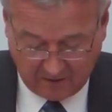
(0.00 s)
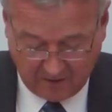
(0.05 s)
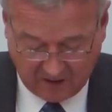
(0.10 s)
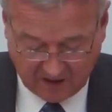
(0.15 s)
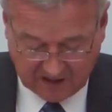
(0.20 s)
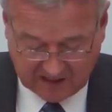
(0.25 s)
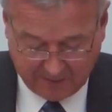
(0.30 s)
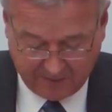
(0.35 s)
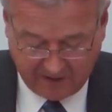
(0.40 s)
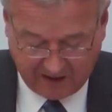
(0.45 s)

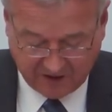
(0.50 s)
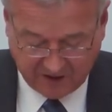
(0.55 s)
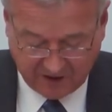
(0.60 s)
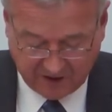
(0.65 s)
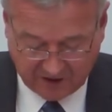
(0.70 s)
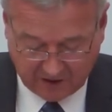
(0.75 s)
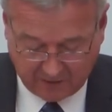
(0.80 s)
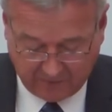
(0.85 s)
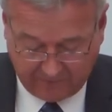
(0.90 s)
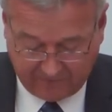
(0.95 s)
not so much
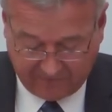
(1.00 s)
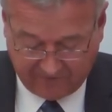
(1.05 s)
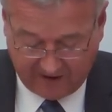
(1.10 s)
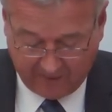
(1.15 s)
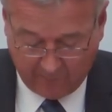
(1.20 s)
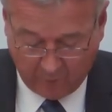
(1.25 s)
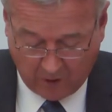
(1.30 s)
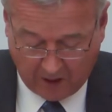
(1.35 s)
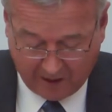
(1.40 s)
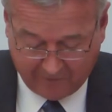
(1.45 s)
as a
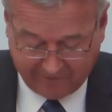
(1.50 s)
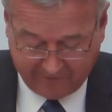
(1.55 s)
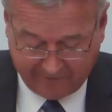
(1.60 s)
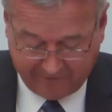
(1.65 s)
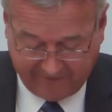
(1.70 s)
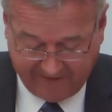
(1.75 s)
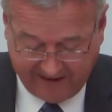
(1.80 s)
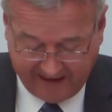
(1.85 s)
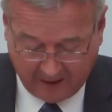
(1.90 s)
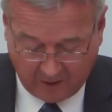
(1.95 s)
framework for
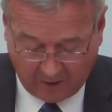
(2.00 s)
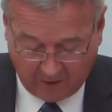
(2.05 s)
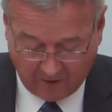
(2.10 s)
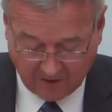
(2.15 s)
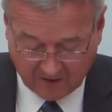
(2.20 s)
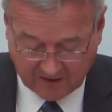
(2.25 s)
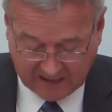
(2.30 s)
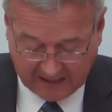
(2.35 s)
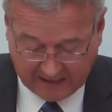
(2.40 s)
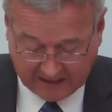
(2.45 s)
fair
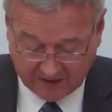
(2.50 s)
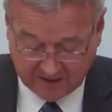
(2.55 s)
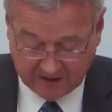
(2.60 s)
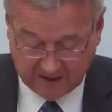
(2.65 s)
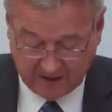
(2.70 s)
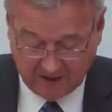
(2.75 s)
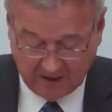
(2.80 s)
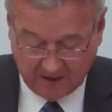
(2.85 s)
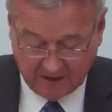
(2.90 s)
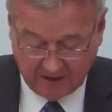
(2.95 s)
contact,
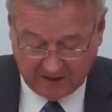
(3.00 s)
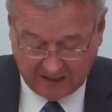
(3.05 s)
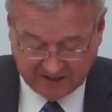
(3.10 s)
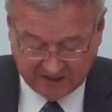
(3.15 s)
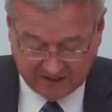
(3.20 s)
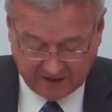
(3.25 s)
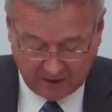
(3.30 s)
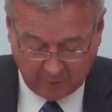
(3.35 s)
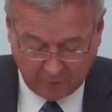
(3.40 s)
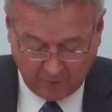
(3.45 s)

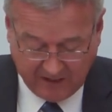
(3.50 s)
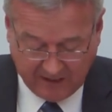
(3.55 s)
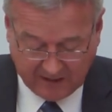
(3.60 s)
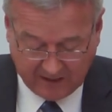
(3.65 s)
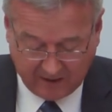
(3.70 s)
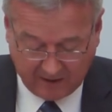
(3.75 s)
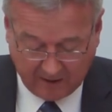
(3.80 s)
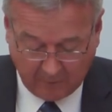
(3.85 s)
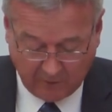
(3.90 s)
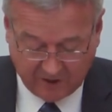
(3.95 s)
as an
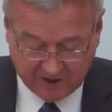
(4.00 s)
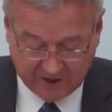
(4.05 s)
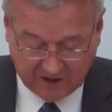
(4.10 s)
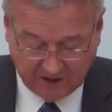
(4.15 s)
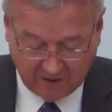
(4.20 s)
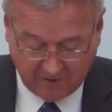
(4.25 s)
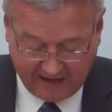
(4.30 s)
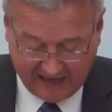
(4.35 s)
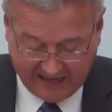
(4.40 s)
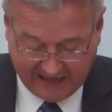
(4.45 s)
arena in which
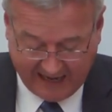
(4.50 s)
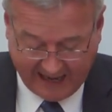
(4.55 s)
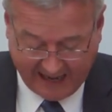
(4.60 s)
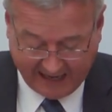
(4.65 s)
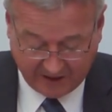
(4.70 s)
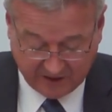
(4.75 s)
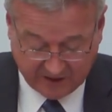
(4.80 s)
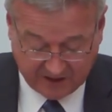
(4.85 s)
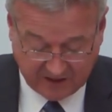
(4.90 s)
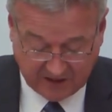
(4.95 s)
the great
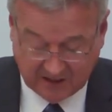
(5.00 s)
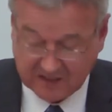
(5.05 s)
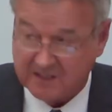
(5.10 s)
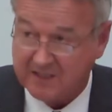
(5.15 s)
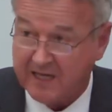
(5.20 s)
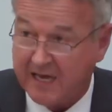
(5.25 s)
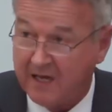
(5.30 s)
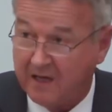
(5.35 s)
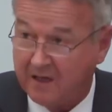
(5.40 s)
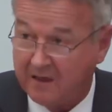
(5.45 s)
actors
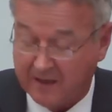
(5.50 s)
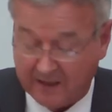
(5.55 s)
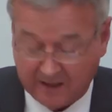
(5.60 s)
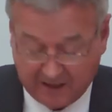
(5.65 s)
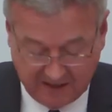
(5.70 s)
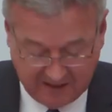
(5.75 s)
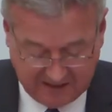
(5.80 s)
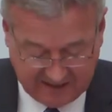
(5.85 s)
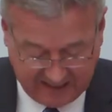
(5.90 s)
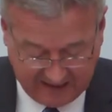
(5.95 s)
stake their
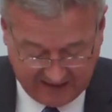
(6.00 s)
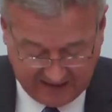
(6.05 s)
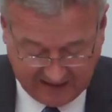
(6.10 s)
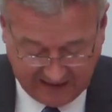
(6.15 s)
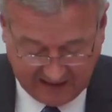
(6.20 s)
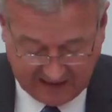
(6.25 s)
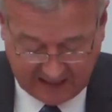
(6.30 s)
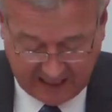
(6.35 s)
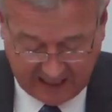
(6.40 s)
contending